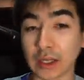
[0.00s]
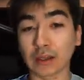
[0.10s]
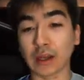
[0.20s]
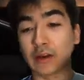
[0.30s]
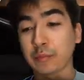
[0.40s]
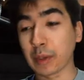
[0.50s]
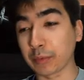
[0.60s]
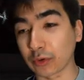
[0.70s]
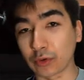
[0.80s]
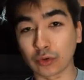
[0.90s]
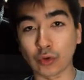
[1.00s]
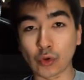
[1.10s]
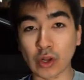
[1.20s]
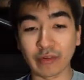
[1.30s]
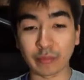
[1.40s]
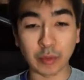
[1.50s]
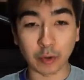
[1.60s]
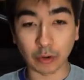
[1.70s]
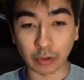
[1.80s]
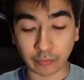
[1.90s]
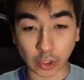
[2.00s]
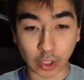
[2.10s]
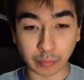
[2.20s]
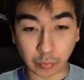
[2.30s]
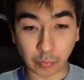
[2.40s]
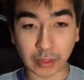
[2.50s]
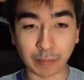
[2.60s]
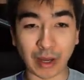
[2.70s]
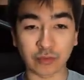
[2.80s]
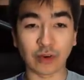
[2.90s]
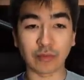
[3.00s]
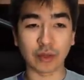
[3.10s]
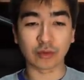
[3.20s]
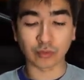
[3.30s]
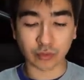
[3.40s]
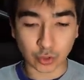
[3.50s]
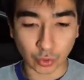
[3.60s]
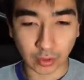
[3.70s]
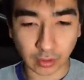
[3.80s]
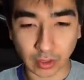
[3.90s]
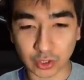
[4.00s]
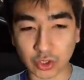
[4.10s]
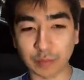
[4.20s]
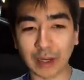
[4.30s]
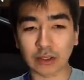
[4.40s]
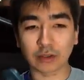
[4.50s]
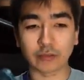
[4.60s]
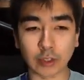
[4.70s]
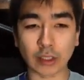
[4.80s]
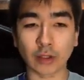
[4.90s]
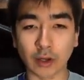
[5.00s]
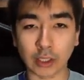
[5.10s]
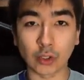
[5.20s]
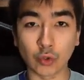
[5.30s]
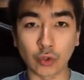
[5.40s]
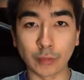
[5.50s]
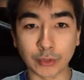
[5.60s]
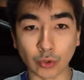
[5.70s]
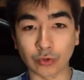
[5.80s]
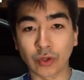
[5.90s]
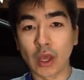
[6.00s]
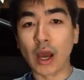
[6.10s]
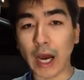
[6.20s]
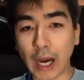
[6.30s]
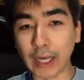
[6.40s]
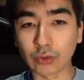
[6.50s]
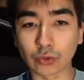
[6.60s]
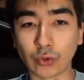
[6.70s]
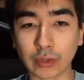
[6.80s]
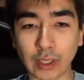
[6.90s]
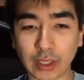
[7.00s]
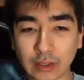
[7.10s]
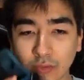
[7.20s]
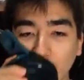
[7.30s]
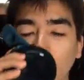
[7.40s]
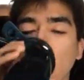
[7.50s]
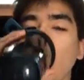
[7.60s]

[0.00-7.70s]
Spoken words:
again, if people are going to tune in, if people already forgot about me in the past 5 minutes with the shortened attention span because of TikTok and YouTube shorts. I don't hold it against them.